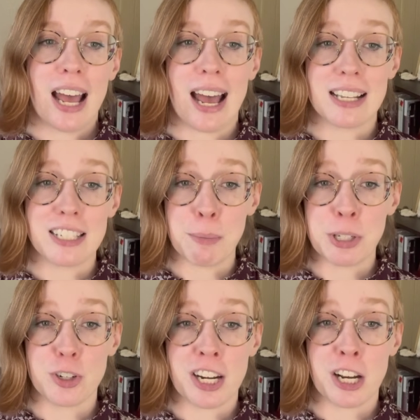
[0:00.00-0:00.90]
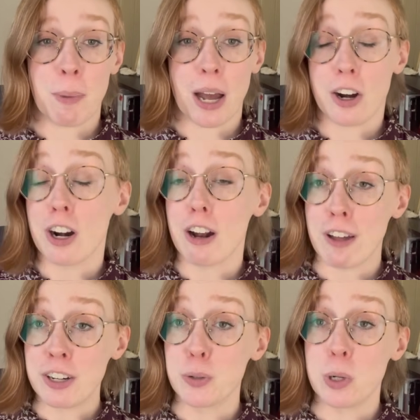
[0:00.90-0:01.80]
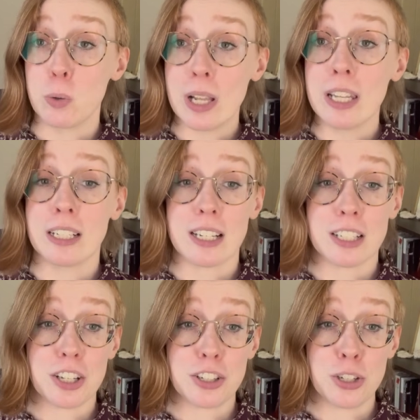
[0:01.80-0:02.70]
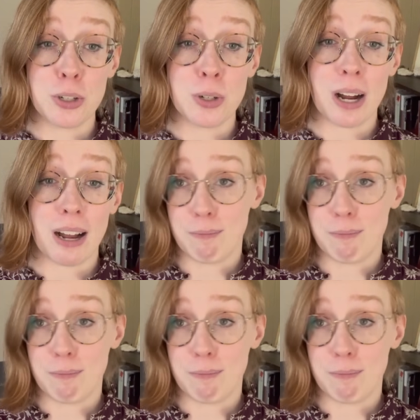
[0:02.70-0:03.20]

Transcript: as demonstrated by her eventual willingness to